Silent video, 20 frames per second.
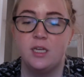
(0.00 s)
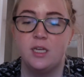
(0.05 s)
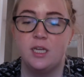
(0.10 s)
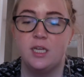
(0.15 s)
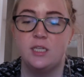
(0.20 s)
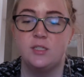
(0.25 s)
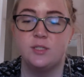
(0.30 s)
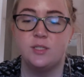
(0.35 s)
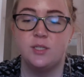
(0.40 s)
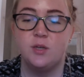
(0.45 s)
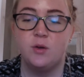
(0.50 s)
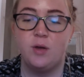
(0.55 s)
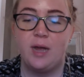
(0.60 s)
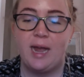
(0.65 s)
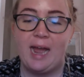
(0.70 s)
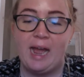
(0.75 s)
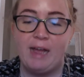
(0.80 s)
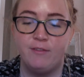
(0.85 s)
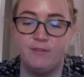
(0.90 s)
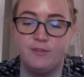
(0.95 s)
And so
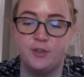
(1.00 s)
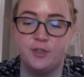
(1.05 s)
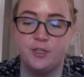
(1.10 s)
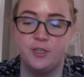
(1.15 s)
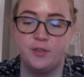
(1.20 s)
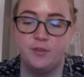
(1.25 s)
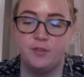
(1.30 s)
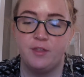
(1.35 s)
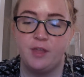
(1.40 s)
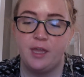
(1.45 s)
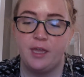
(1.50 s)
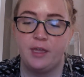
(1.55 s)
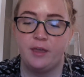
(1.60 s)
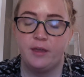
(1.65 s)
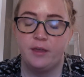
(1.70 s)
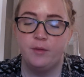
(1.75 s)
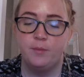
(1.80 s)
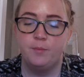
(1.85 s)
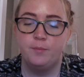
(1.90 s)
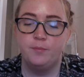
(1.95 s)
after you
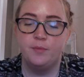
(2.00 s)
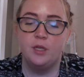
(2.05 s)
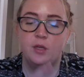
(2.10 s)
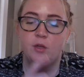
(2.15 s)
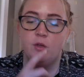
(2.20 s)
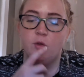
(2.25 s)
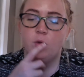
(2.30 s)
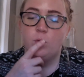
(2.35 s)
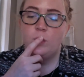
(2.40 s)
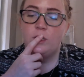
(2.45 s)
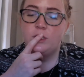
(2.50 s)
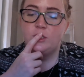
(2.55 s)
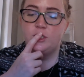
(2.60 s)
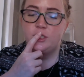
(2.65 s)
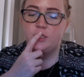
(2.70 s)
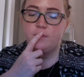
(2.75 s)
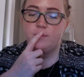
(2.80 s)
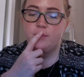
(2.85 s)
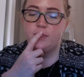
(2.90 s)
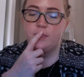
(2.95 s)
think, what
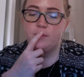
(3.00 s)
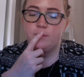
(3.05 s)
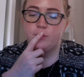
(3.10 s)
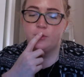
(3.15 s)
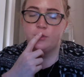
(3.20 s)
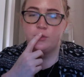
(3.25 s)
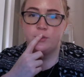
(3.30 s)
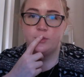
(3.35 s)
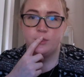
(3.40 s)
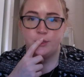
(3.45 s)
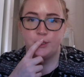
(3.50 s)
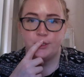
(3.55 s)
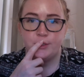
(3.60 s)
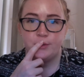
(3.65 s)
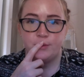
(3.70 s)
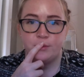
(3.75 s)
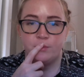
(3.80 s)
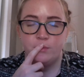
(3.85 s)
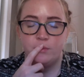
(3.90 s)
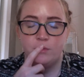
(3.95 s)
should people
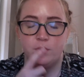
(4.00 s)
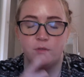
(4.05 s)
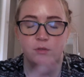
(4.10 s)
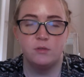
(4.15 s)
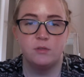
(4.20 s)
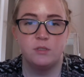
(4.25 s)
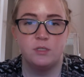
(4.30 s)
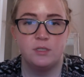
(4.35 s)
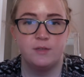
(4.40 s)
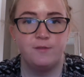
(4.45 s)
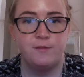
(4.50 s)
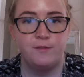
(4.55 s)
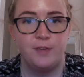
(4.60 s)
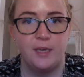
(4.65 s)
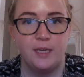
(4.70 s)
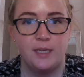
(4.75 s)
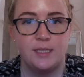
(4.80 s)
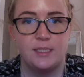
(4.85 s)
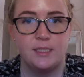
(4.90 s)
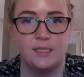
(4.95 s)
do to
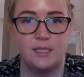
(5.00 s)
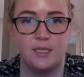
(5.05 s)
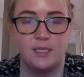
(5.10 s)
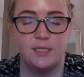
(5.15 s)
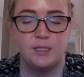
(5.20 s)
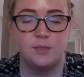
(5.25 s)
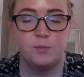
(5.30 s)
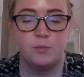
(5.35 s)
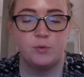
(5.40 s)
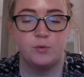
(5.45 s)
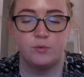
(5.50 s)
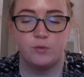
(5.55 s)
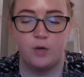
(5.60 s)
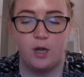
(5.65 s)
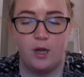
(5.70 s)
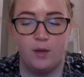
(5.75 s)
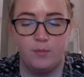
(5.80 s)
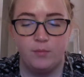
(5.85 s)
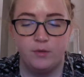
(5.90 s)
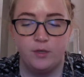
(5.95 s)
fix this
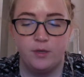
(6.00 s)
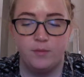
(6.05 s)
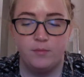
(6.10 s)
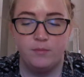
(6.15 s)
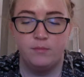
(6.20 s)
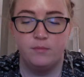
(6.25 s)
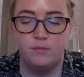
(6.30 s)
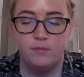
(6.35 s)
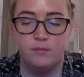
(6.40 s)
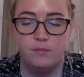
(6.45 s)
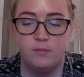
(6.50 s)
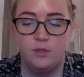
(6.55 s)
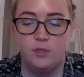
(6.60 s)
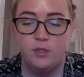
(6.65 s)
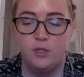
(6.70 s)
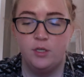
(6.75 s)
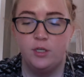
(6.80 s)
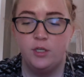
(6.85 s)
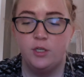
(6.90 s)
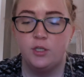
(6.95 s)
problem?
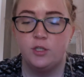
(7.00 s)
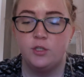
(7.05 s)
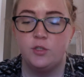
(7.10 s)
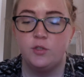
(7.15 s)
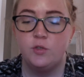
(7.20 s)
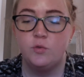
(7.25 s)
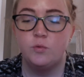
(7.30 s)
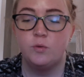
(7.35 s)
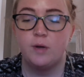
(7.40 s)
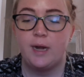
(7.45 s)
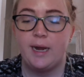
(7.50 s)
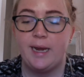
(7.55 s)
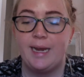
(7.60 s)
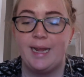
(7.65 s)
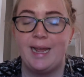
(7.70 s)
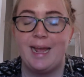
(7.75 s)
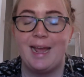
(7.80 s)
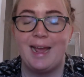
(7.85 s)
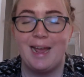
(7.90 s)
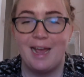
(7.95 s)
You write
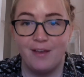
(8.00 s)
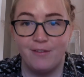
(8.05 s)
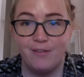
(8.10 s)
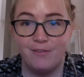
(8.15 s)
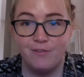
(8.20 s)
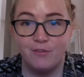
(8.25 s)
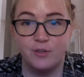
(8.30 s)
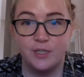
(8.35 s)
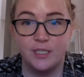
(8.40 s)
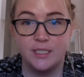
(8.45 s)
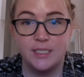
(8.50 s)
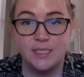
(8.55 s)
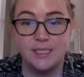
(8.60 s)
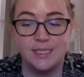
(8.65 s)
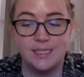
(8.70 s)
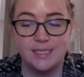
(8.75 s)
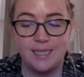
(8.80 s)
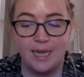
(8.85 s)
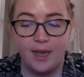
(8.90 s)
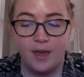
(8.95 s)
every
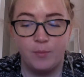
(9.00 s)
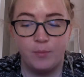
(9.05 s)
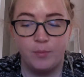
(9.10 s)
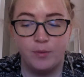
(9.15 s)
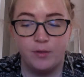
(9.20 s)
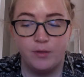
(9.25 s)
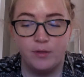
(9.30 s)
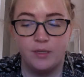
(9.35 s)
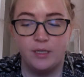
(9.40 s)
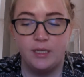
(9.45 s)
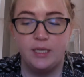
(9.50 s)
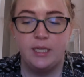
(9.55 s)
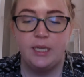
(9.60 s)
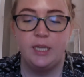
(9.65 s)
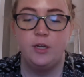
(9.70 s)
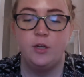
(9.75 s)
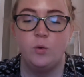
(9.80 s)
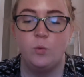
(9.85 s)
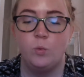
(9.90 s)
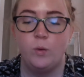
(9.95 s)
step
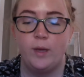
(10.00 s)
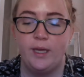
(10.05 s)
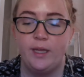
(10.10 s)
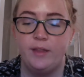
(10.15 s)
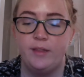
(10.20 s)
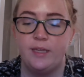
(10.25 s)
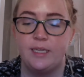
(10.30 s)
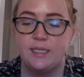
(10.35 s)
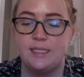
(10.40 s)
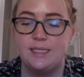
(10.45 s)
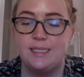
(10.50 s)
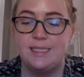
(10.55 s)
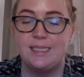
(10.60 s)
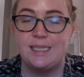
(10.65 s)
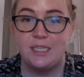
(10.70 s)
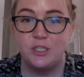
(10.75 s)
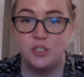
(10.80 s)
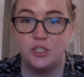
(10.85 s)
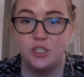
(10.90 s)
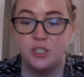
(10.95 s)
in a way that
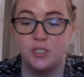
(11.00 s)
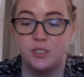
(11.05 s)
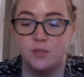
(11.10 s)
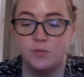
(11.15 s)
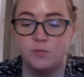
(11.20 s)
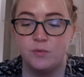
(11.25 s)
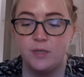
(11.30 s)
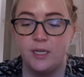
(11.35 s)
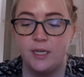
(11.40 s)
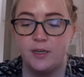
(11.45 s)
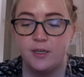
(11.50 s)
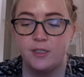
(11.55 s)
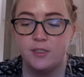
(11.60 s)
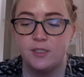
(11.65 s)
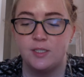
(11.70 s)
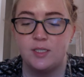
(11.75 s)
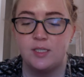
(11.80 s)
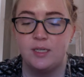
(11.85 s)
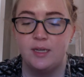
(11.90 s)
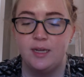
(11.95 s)
teaches
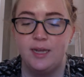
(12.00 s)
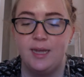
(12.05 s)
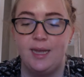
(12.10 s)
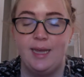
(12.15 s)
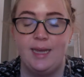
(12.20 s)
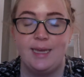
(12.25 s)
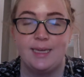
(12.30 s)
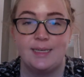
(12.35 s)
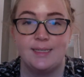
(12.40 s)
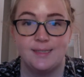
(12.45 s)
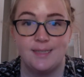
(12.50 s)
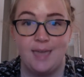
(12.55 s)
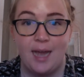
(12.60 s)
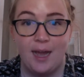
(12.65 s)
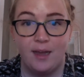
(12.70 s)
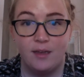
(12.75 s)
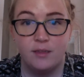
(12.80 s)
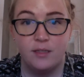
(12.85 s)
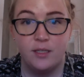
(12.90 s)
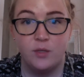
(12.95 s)
readers
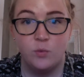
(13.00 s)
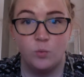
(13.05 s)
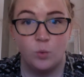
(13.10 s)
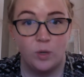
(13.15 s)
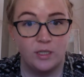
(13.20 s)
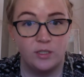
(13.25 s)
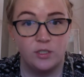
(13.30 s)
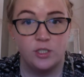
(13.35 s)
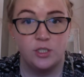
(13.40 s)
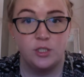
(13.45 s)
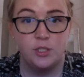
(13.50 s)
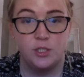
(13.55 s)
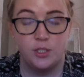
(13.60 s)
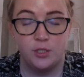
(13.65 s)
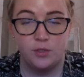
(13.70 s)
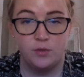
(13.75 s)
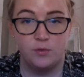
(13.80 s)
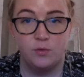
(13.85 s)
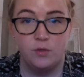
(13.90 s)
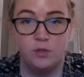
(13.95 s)
exactly what to
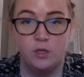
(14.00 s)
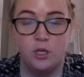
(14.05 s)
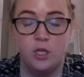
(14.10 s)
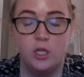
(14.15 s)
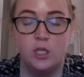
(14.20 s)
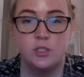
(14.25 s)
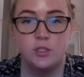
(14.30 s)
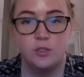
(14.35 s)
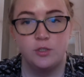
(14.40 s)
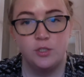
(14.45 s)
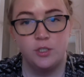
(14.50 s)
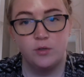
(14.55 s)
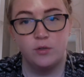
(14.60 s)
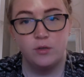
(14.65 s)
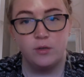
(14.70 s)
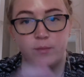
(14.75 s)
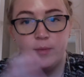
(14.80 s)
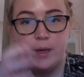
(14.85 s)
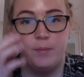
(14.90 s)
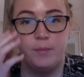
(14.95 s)
do. So do you
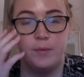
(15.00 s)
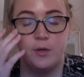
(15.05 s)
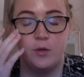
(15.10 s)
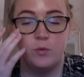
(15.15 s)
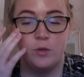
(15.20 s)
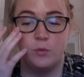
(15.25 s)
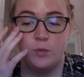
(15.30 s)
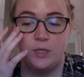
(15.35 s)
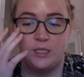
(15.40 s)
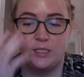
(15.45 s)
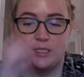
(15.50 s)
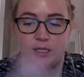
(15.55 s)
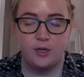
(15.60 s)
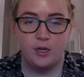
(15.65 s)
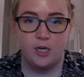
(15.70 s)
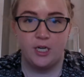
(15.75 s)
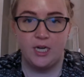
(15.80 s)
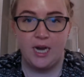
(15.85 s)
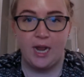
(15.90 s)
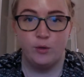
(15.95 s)
remember when we did
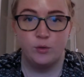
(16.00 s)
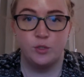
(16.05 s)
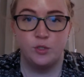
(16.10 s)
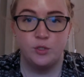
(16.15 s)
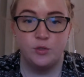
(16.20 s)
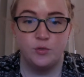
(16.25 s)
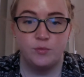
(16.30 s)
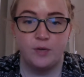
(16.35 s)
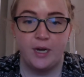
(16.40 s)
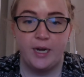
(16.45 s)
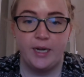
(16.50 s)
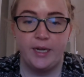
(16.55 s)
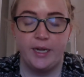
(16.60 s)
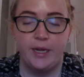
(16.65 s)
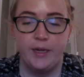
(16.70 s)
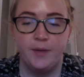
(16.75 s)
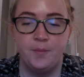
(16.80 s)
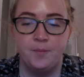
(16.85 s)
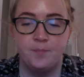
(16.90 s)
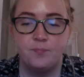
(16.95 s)
our how-to
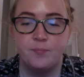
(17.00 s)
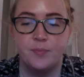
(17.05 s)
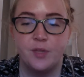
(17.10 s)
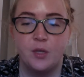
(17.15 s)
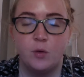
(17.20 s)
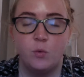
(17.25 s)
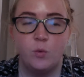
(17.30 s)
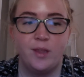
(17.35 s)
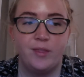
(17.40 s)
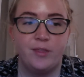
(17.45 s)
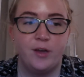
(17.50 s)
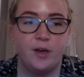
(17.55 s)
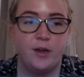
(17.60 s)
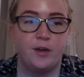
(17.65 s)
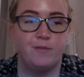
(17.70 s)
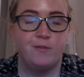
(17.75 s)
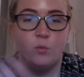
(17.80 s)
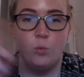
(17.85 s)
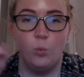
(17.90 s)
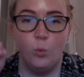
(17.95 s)
writing? We thought
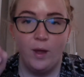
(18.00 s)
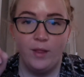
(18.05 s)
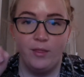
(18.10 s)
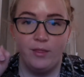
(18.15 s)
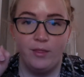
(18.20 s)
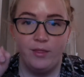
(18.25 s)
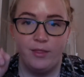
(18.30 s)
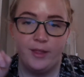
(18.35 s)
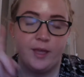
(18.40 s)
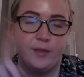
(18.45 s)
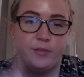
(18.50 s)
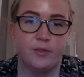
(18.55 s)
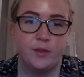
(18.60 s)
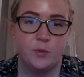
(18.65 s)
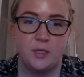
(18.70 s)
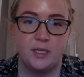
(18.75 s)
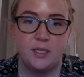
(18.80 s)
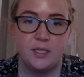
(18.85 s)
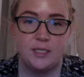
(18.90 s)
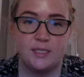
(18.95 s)
of one thing that
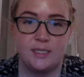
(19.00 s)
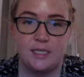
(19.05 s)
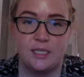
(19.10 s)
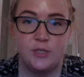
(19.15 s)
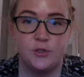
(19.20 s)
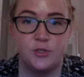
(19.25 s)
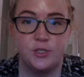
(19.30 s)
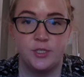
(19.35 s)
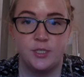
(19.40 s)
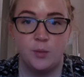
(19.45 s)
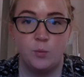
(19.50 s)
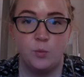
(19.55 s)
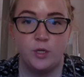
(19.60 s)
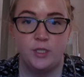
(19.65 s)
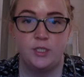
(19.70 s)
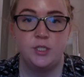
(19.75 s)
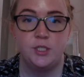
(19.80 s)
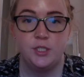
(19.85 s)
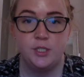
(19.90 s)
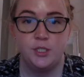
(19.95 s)
we could teach
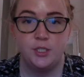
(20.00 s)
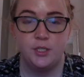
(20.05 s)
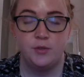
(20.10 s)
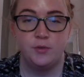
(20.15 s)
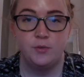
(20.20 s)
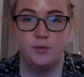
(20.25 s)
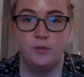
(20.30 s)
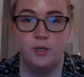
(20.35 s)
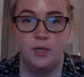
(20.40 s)
someone to do,